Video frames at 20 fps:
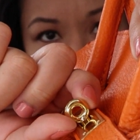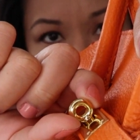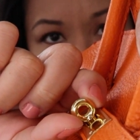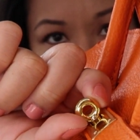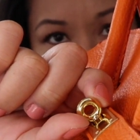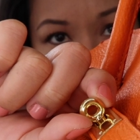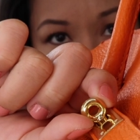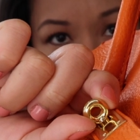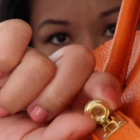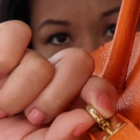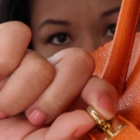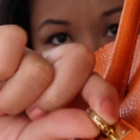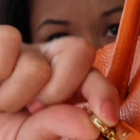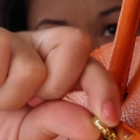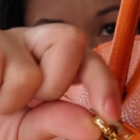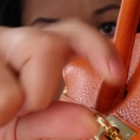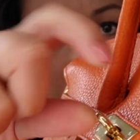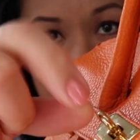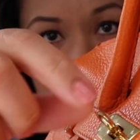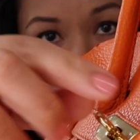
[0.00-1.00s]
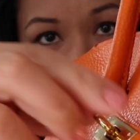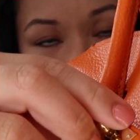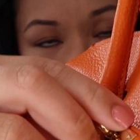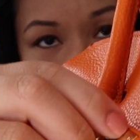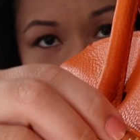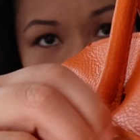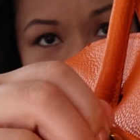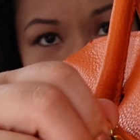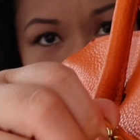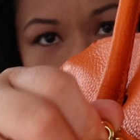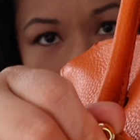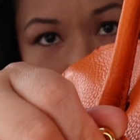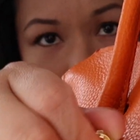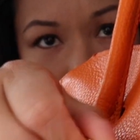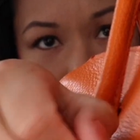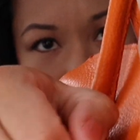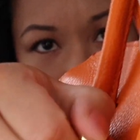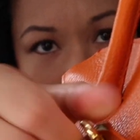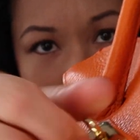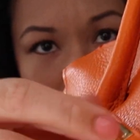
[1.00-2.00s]
of a round shape, and
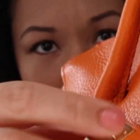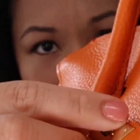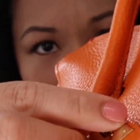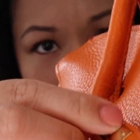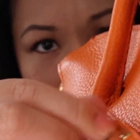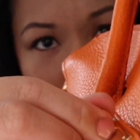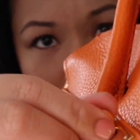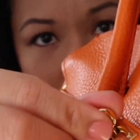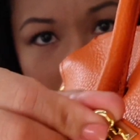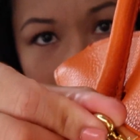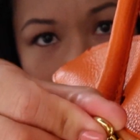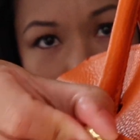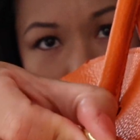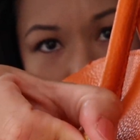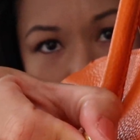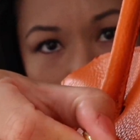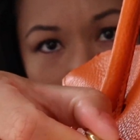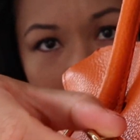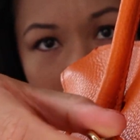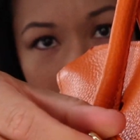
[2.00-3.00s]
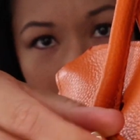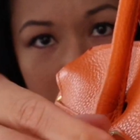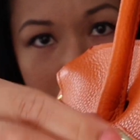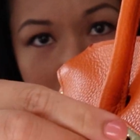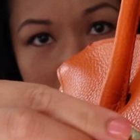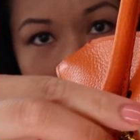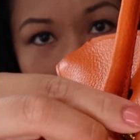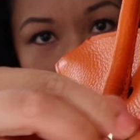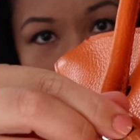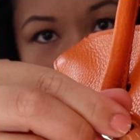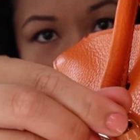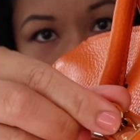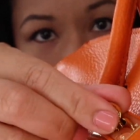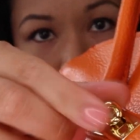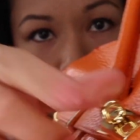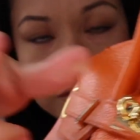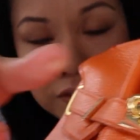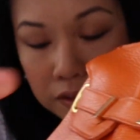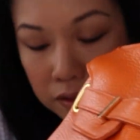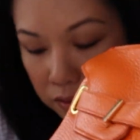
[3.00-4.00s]
it's easier to turn than the
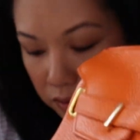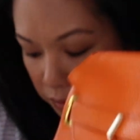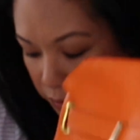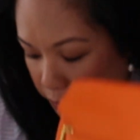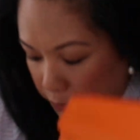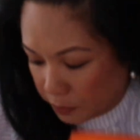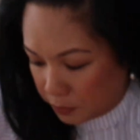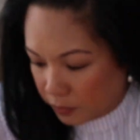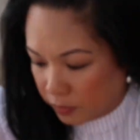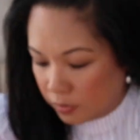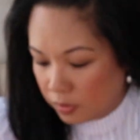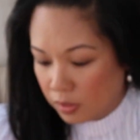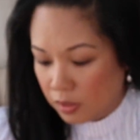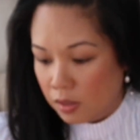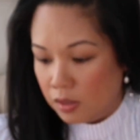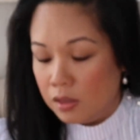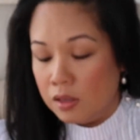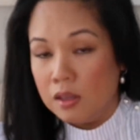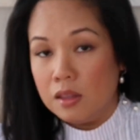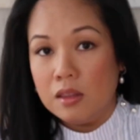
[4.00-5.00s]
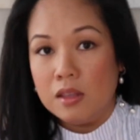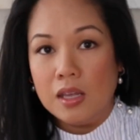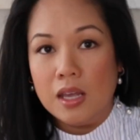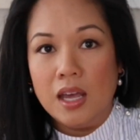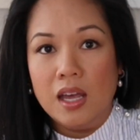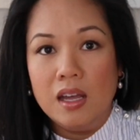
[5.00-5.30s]
Ainifeel. The